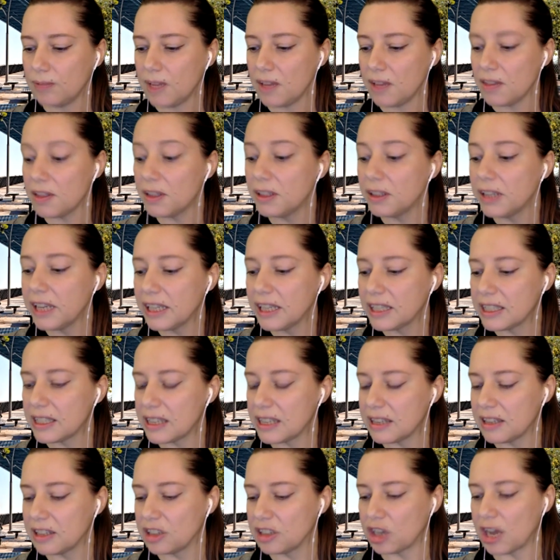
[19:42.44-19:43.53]
the links in
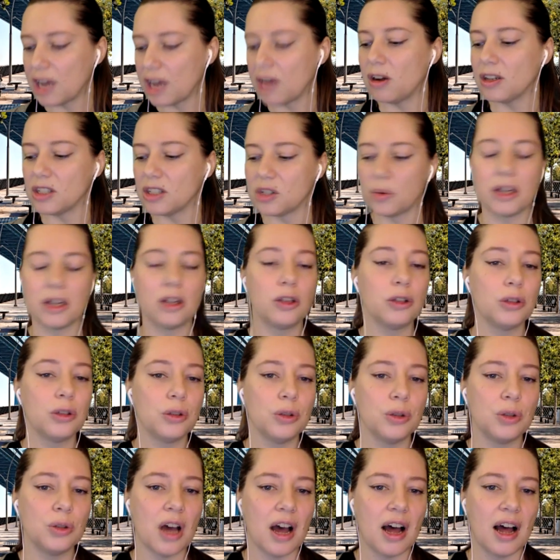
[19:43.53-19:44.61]
the chat also
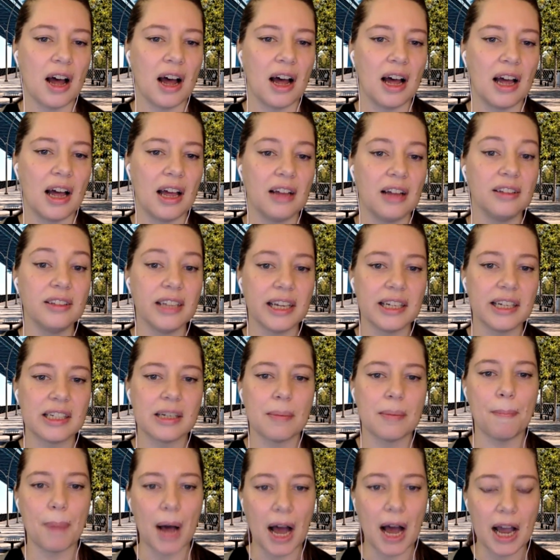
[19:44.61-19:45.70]
include a link to
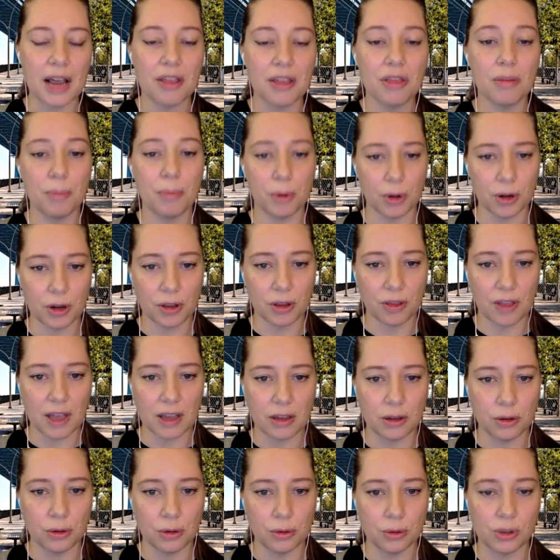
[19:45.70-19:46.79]
buy the book that
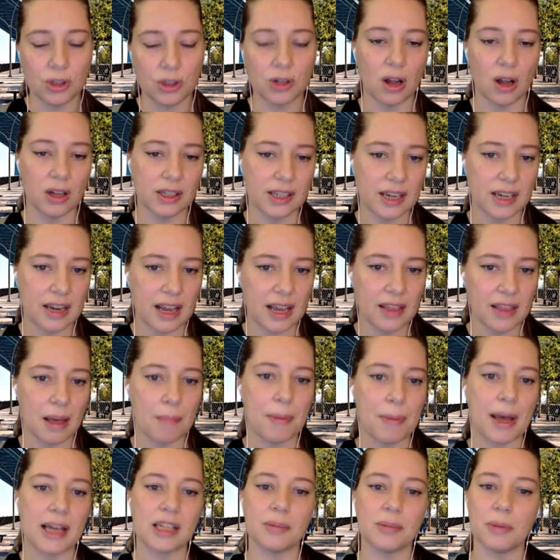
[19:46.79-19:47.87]
you saw today that
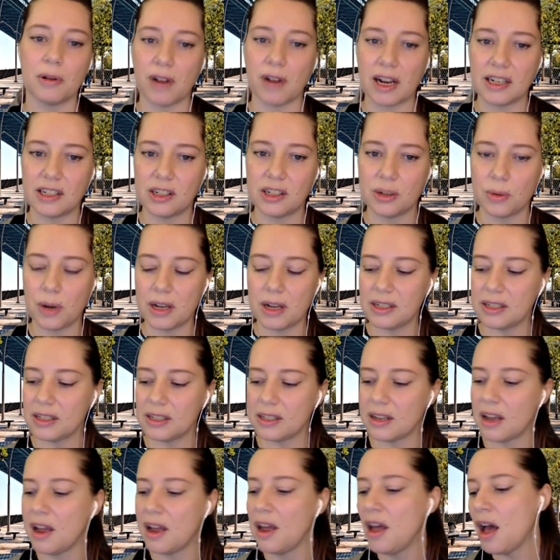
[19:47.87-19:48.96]
Basma read to us.
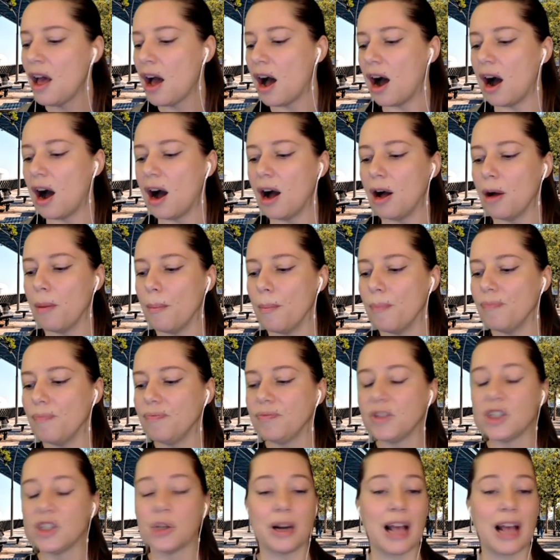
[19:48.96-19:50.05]
So
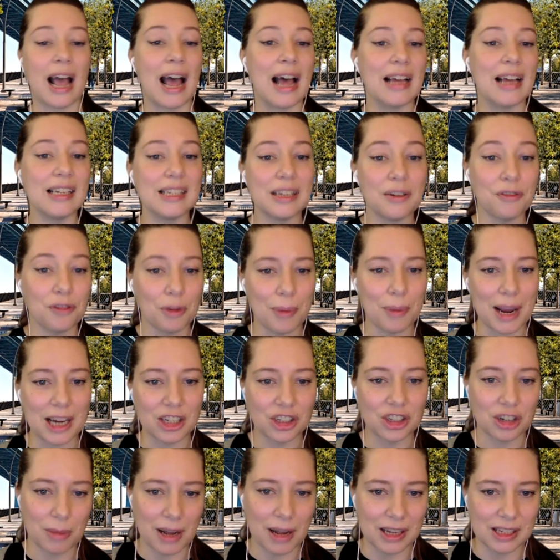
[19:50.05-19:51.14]
it has
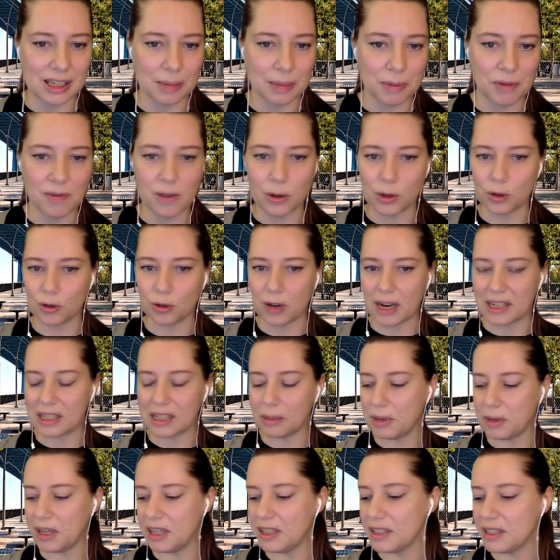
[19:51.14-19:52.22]
information about some of those
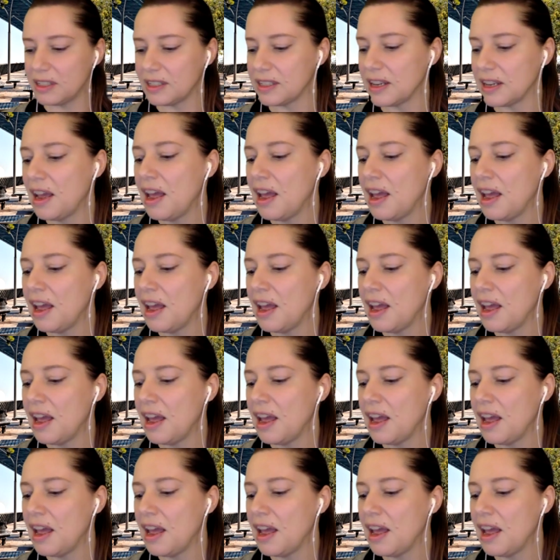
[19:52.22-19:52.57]
recipes.